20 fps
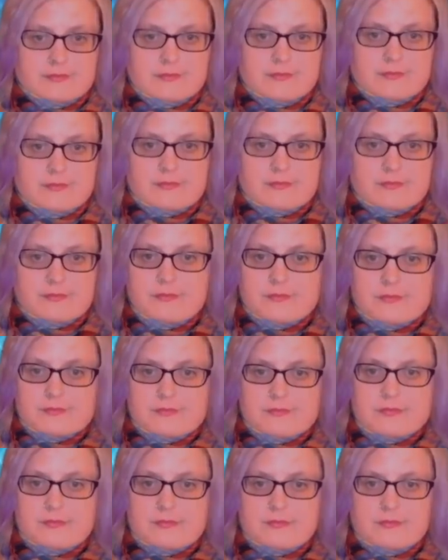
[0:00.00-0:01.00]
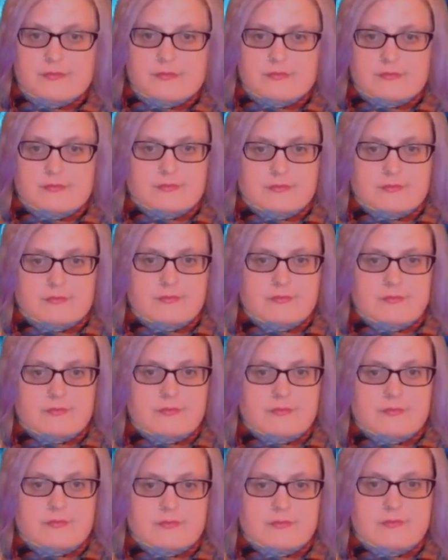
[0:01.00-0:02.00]

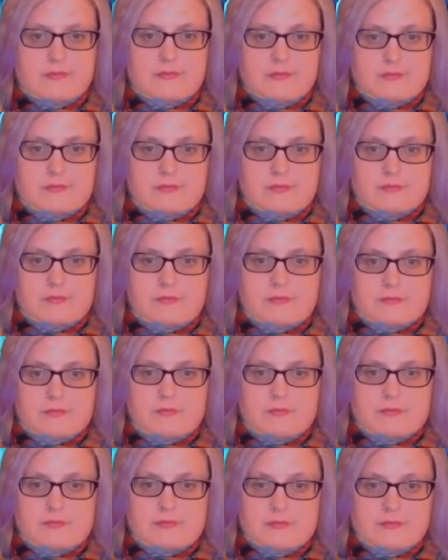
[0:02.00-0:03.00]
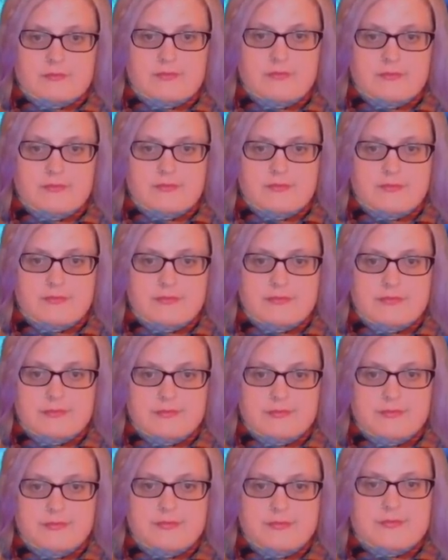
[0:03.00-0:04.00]

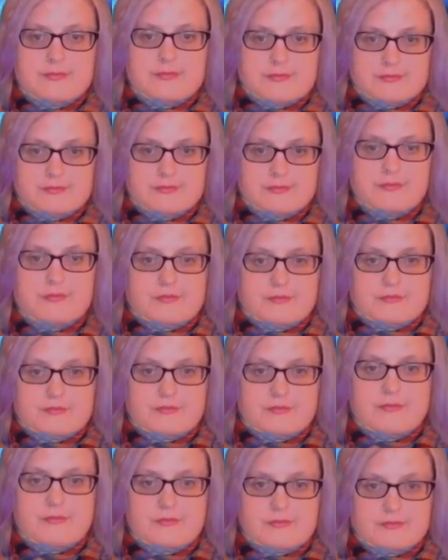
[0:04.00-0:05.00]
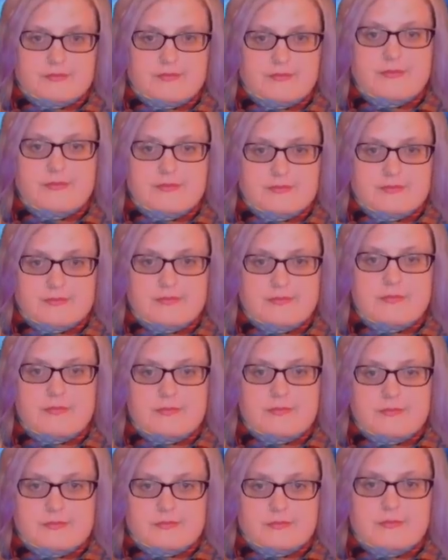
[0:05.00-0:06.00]
No words are spoken by the person on screen.